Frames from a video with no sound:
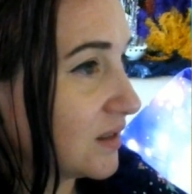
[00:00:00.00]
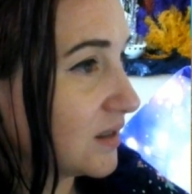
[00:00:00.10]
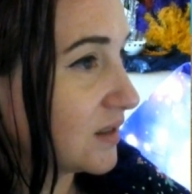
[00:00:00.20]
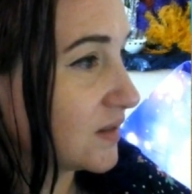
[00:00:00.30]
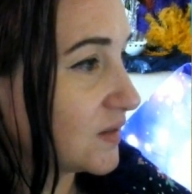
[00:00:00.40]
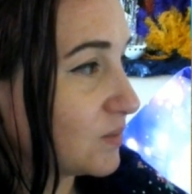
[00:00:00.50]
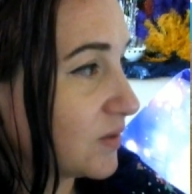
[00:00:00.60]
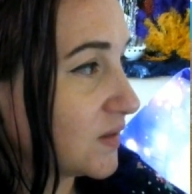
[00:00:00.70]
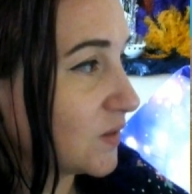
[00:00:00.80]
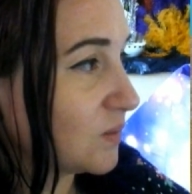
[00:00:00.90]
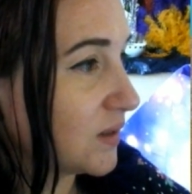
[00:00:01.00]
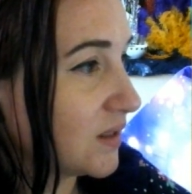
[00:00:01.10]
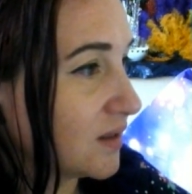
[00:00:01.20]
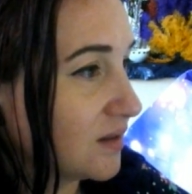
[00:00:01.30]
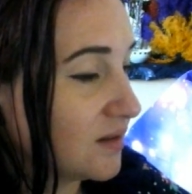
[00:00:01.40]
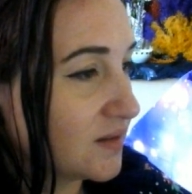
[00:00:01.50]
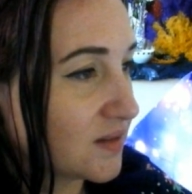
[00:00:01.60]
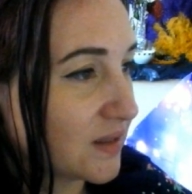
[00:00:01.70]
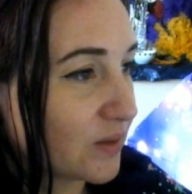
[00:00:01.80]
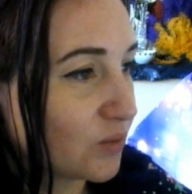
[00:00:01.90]
an espresso maker, so
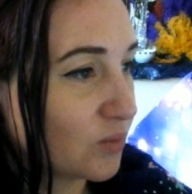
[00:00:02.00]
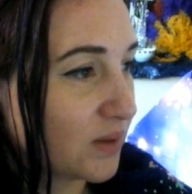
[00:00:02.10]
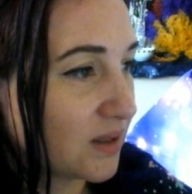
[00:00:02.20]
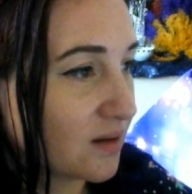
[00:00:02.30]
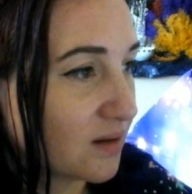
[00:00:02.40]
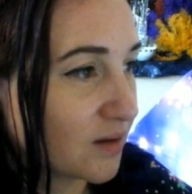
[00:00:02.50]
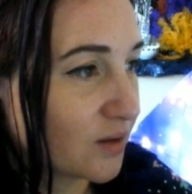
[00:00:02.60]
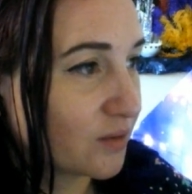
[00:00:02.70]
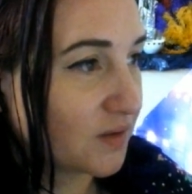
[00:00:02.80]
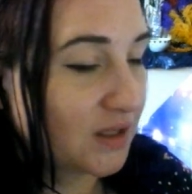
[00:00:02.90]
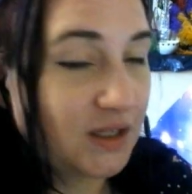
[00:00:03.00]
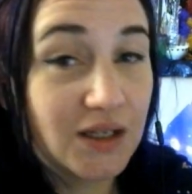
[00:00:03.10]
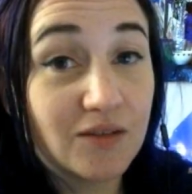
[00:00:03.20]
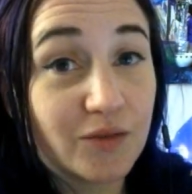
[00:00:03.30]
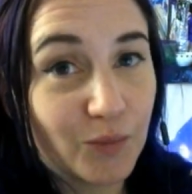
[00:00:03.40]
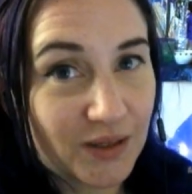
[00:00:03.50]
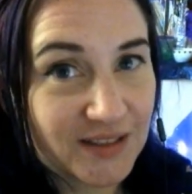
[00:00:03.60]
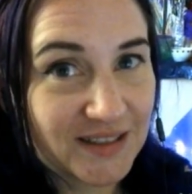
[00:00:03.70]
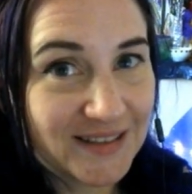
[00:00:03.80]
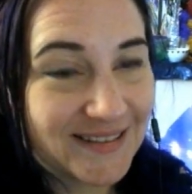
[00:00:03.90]
that will make our coffee even
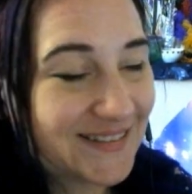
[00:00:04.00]
better.